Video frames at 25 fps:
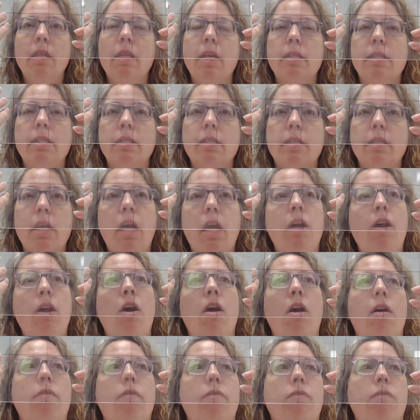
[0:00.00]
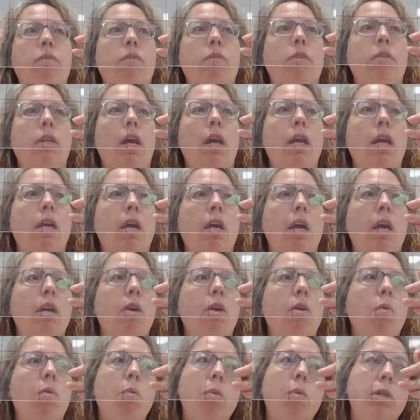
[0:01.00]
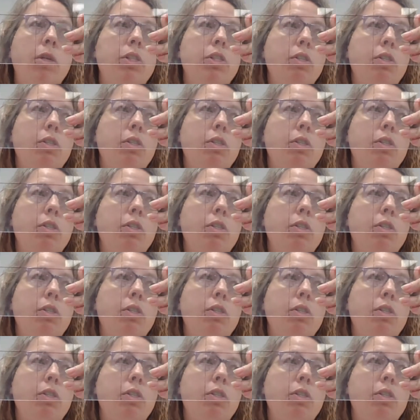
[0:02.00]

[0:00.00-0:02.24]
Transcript: that's cut off. Like, I don't want